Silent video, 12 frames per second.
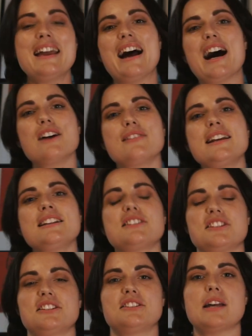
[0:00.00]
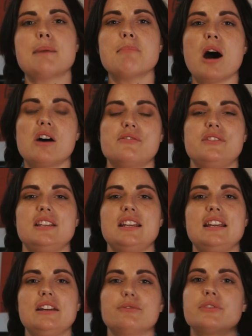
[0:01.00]
I linked some of
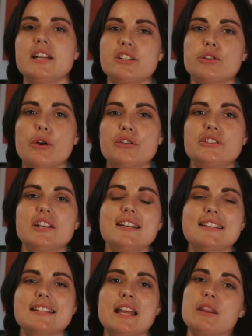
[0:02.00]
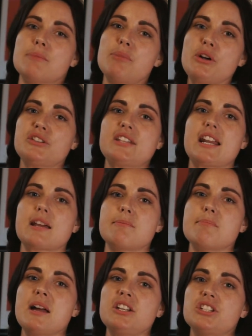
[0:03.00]
the resources and the books that I
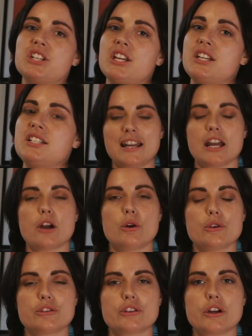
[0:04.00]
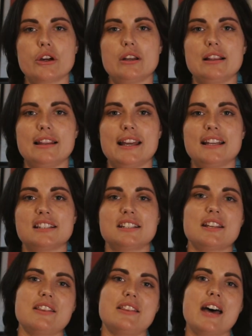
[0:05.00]
mentioned, and I also
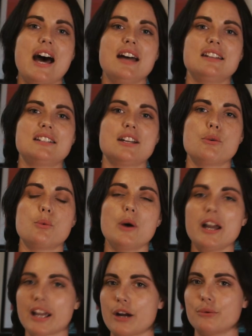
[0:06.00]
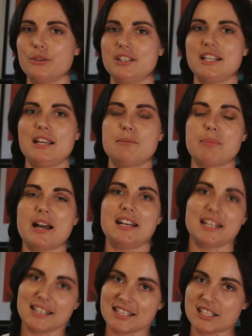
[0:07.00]
linked that workout routine by
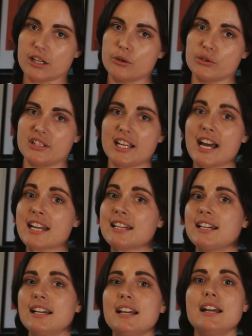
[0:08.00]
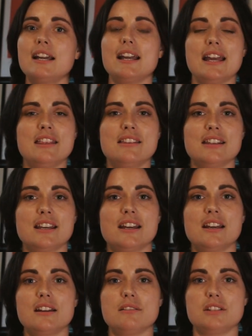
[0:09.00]
Natasha Ozian in
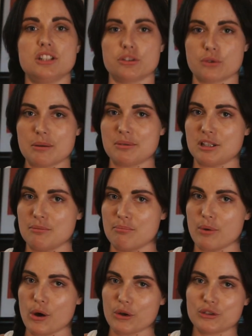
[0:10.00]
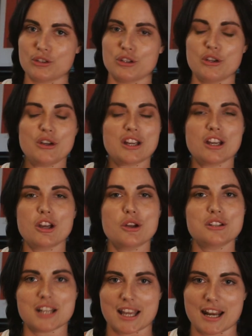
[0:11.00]
the description box, so you can go
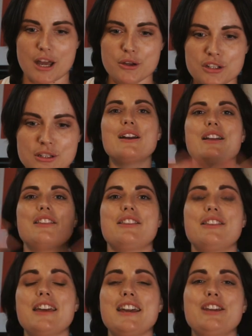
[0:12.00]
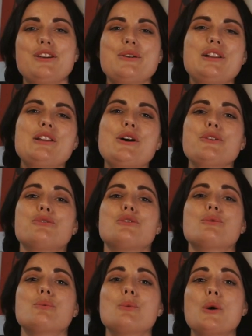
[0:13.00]
check it out. Thank you a lot
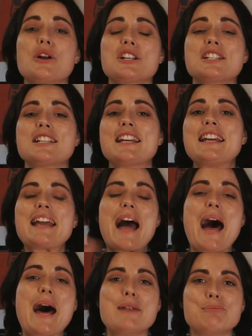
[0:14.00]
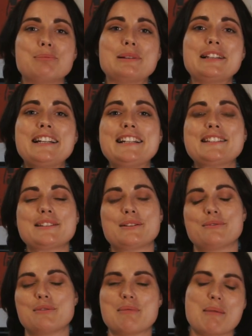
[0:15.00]
for watching, and please
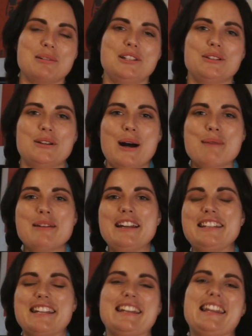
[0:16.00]
remember to comment and